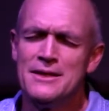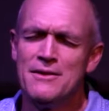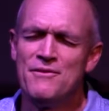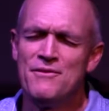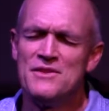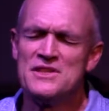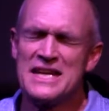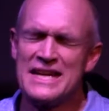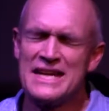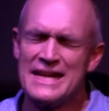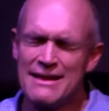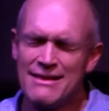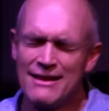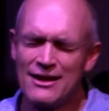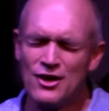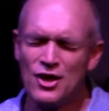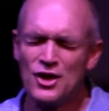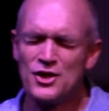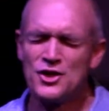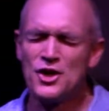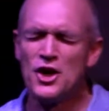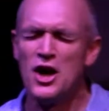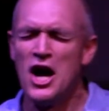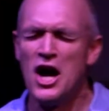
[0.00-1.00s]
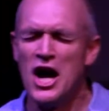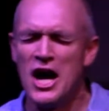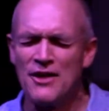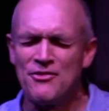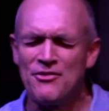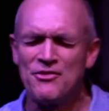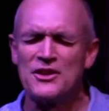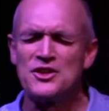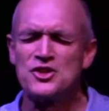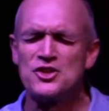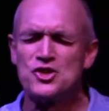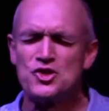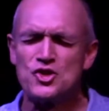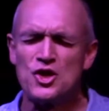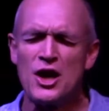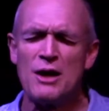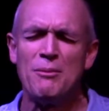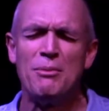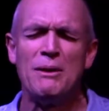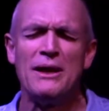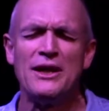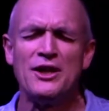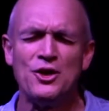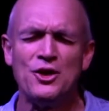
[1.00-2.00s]
Is there anything on your heart that's
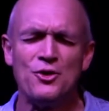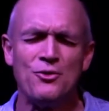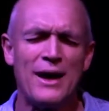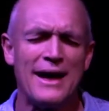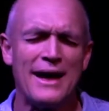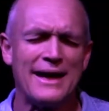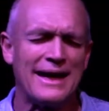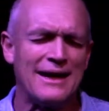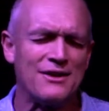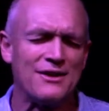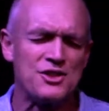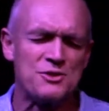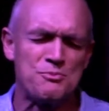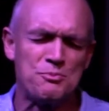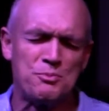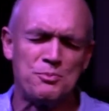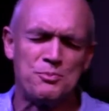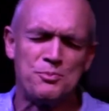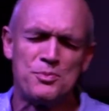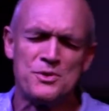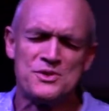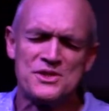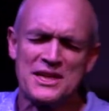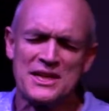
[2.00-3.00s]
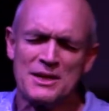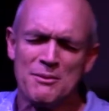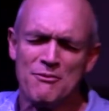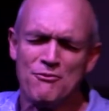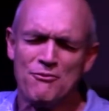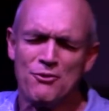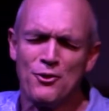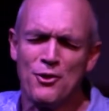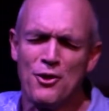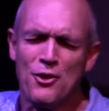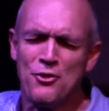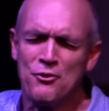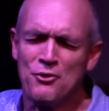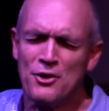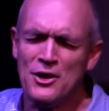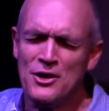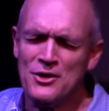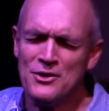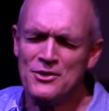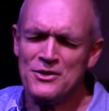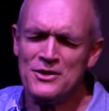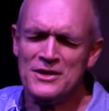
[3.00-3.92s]
troubling you right now? Just present it before the throne.